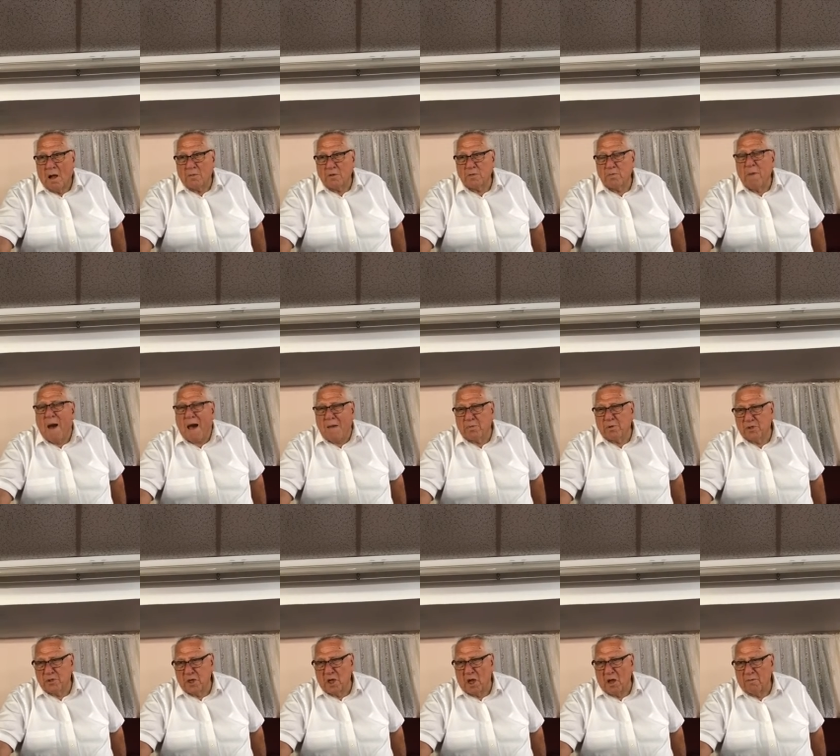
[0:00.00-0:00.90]
I was
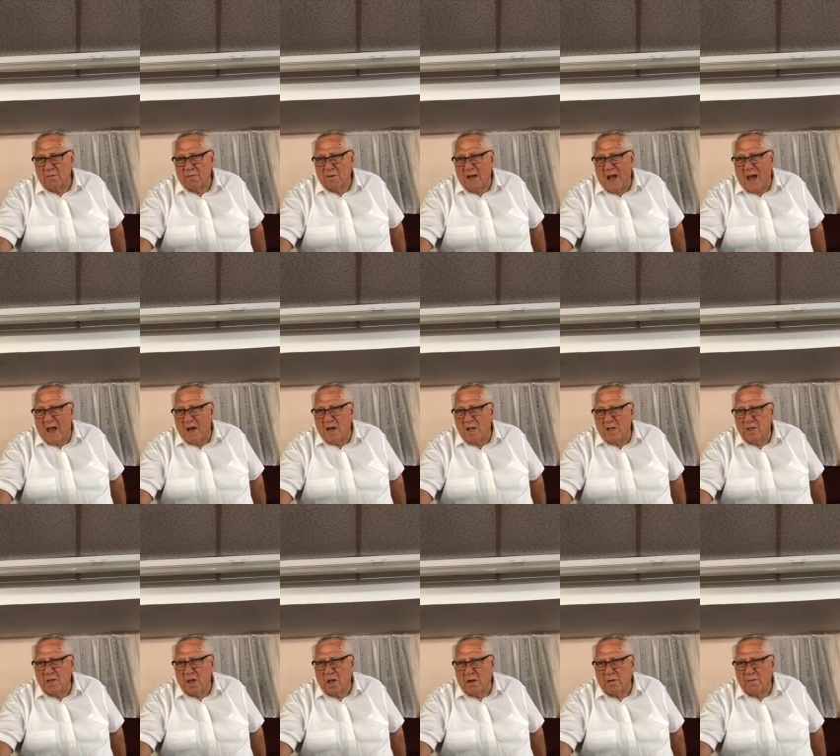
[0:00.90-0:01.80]
Bible tough,
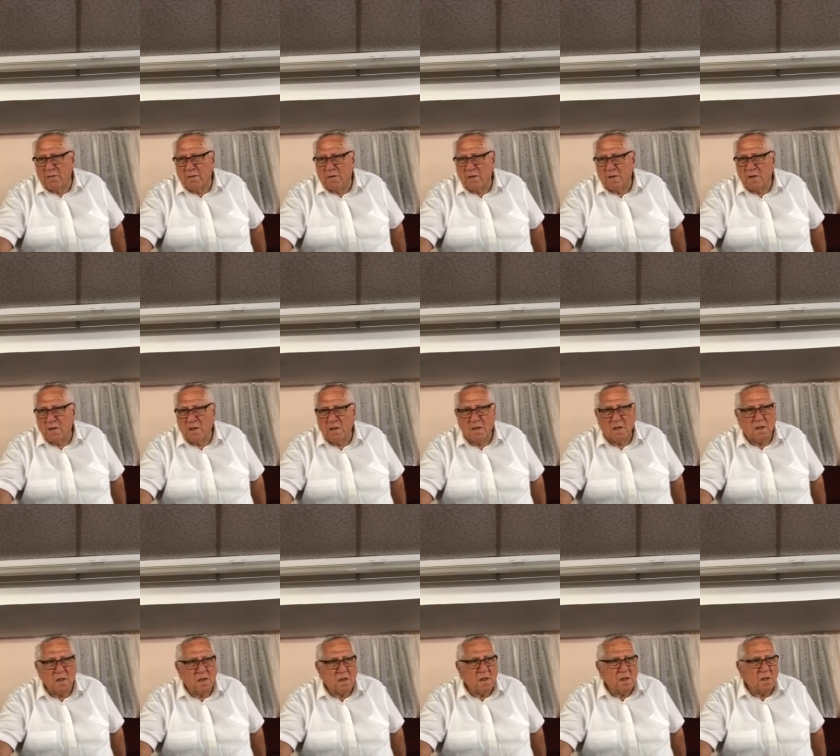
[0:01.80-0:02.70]
godly tough.
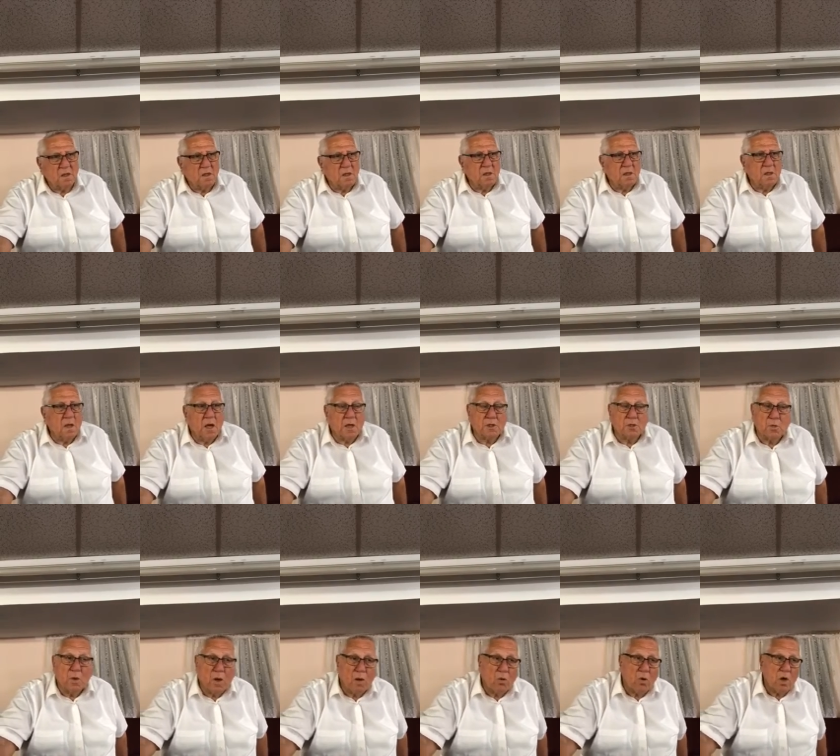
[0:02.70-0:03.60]

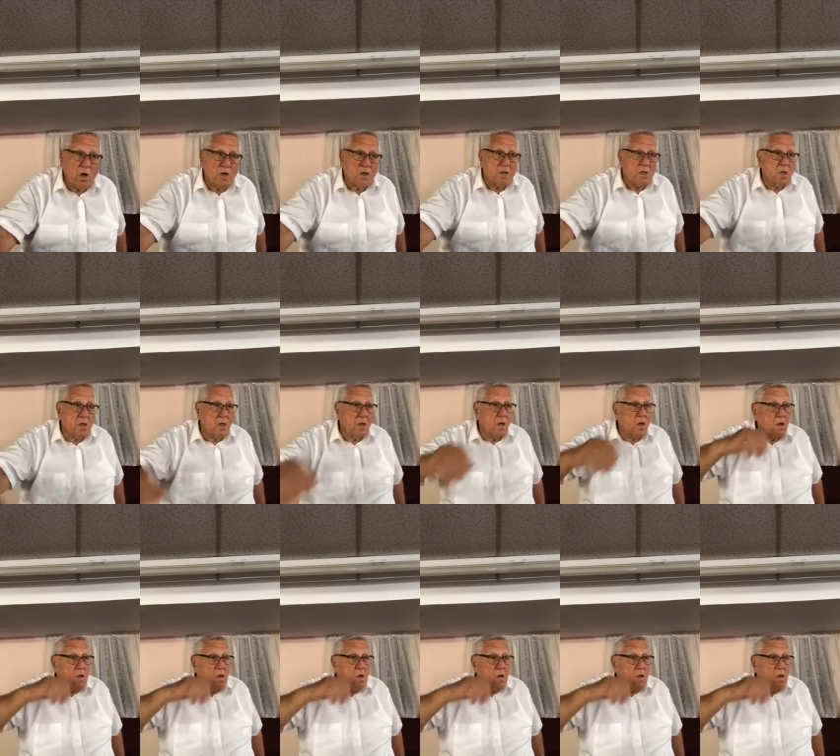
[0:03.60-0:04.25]
That's the way I was.